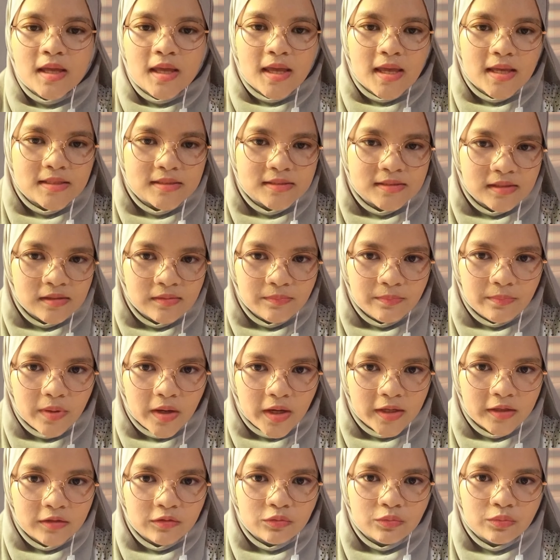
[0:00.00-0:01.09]
Enzyme
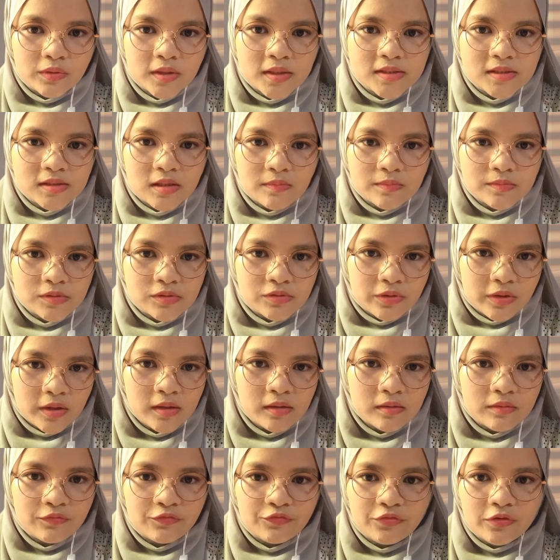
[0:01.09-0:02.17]
bind to its substrate,
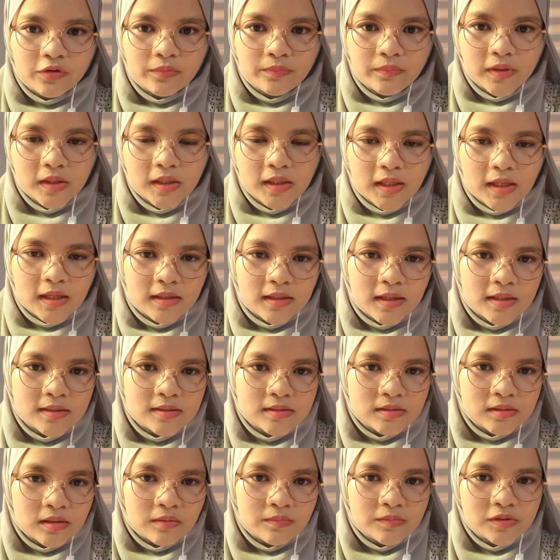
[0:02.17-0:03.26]
forming an
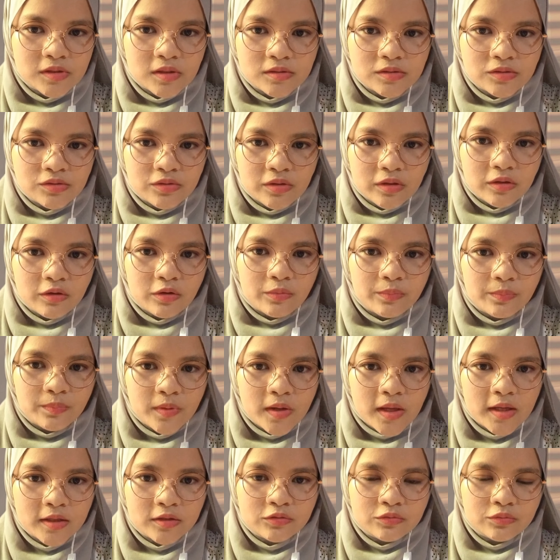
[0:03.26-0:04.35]
enzyme substrate
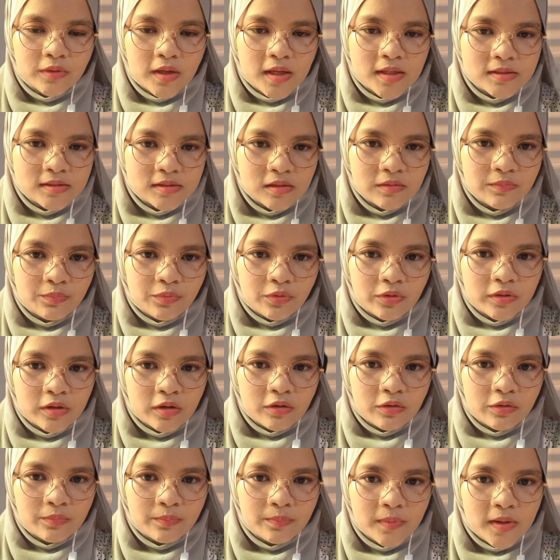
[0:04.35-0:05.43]
complex to enzyme product
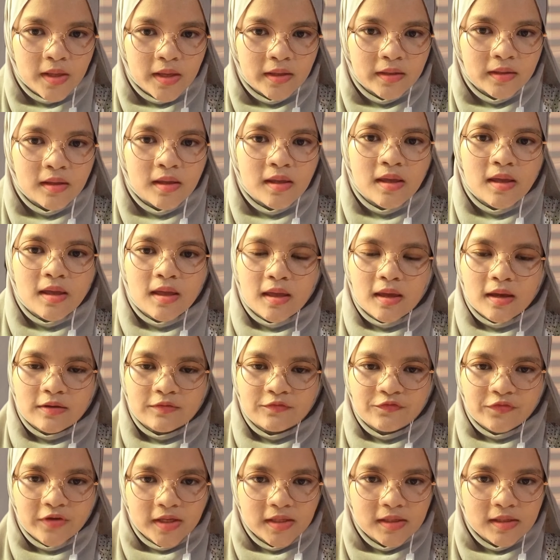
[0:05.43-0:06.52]
complex, and
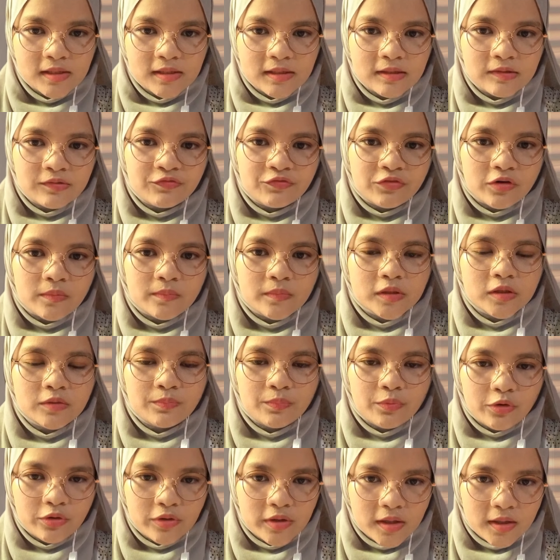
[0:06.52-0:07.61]
finally form a
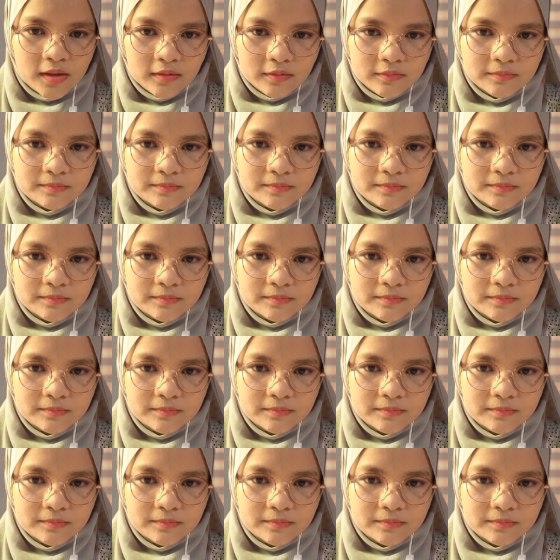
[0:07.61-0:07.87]
product.